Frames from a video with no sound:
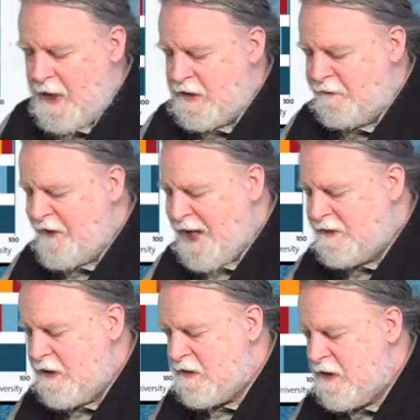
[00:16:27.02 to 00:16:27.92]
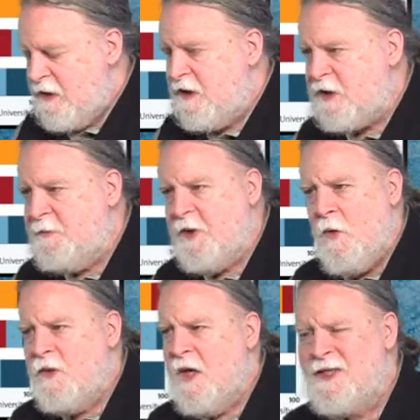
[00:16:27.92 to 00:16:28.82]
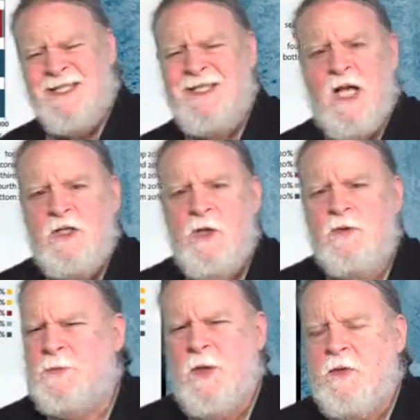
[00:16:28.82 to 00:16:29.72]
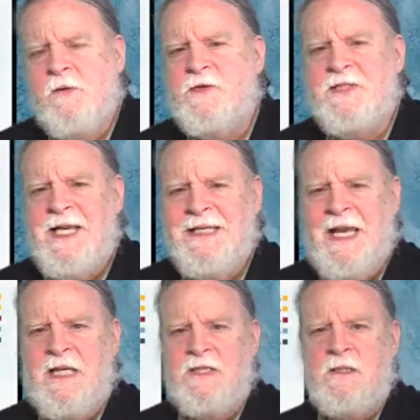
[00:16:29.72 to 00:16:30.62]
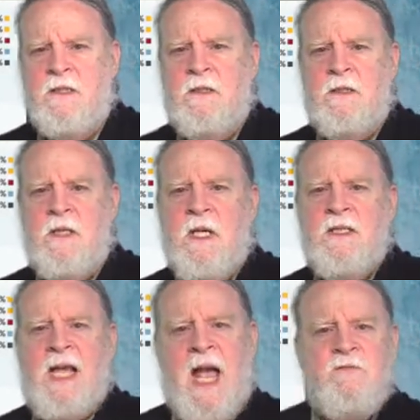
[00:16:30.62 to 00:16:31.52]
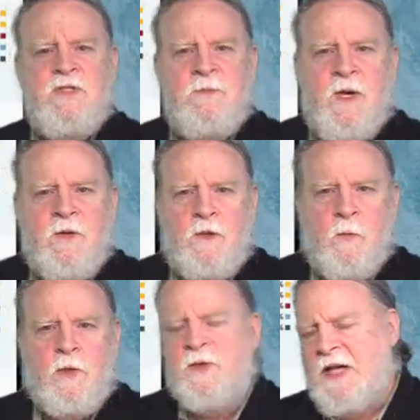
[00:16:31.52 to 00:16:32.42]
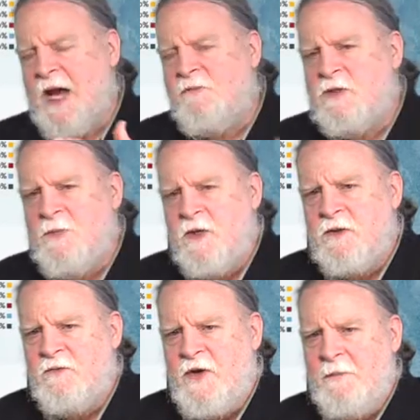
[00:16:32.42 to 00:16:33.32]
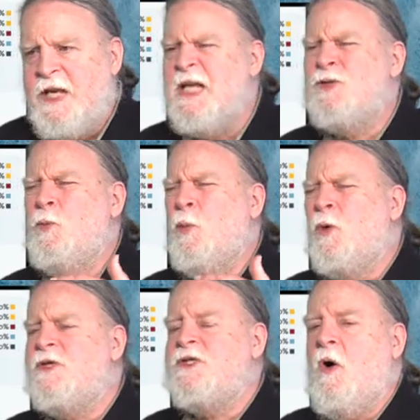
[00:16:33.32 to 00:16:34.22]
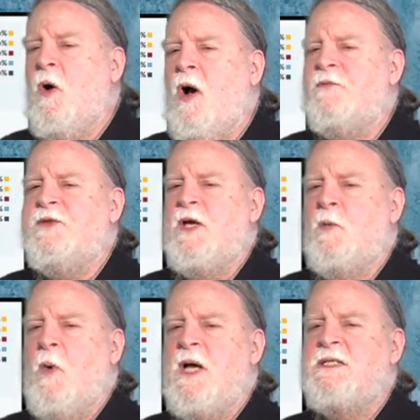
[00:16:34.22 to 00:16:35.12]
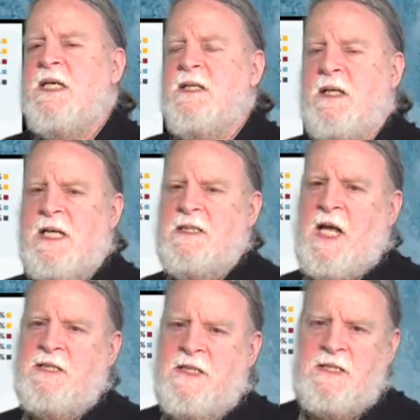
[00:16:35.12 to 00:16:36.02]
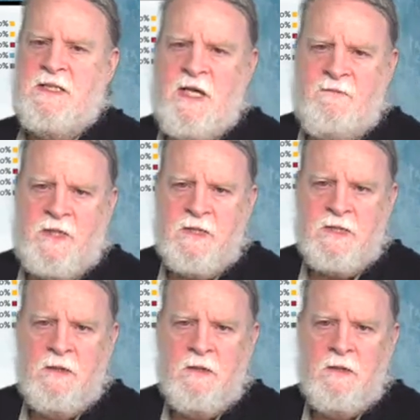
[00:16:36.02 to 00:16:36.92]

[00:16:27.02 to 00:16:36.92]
And the fact is, this has been going on, this is not new, it's been going on for decades. The average American worker, the average American family is worse off than it was in the late nineteen seventies.